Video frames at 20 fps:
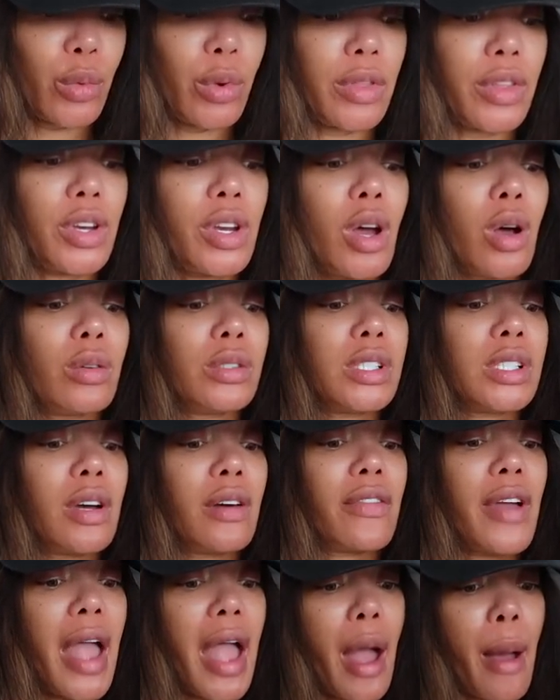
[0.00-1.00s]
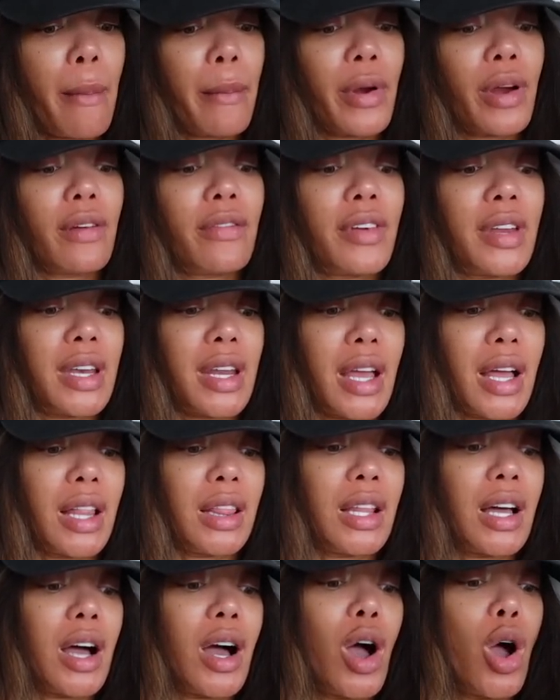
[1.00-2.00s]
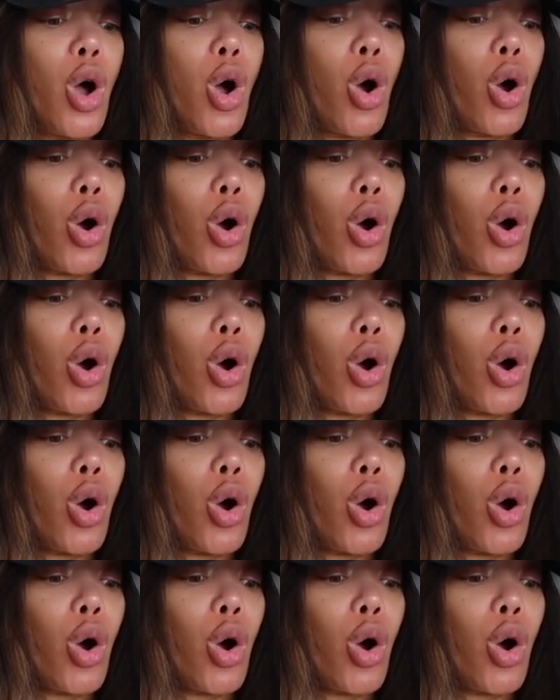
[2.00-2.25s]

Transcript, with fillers: with notes of amber, vanilla,